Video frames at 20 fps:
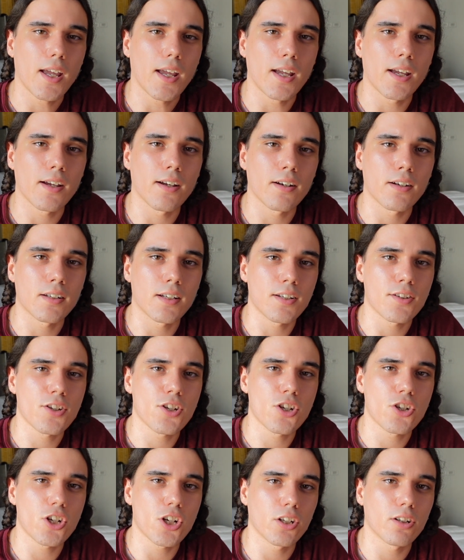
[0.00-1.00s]
and
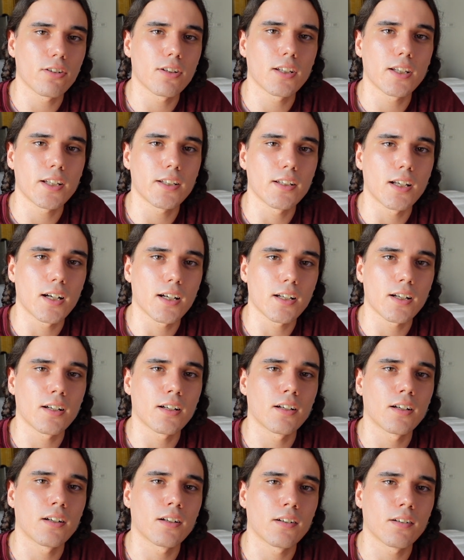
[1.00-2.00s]
it's generally
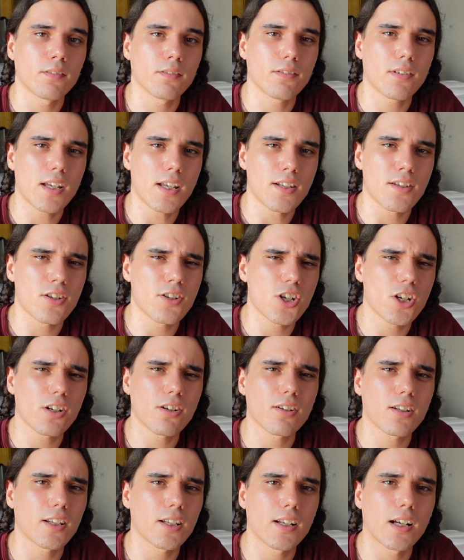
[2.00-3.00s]

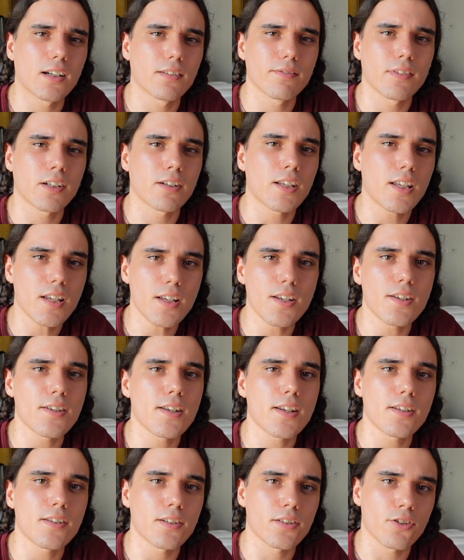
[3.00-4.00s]
not very
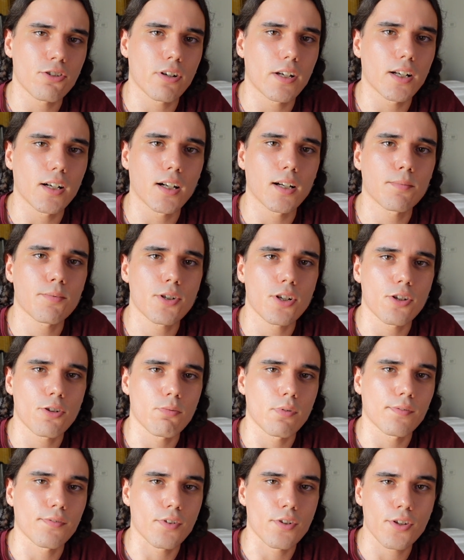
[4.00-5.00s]
easy to trade options
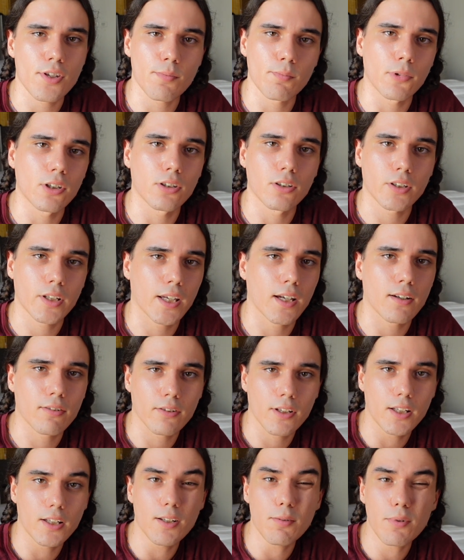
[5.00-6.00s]
with a small
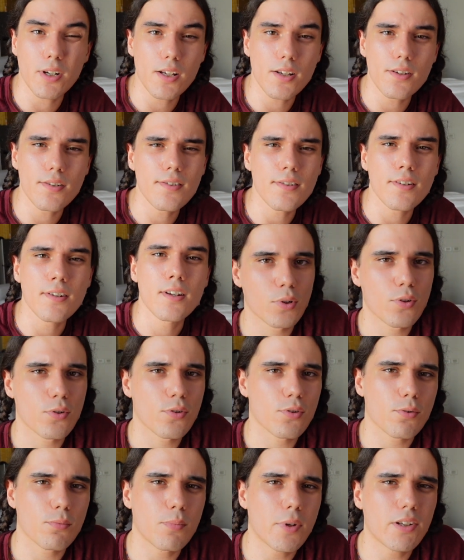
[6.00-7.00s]
account anyways.
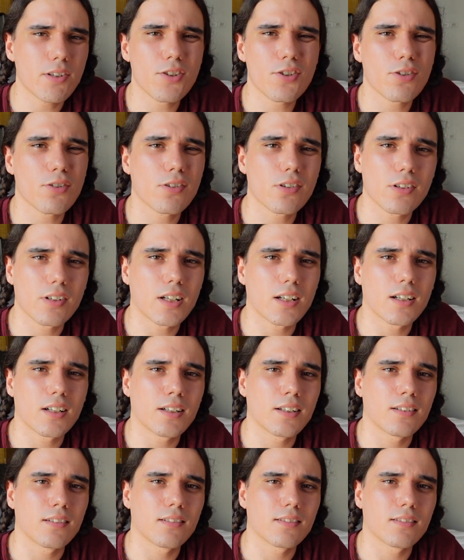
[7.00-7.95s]
So make sure you're not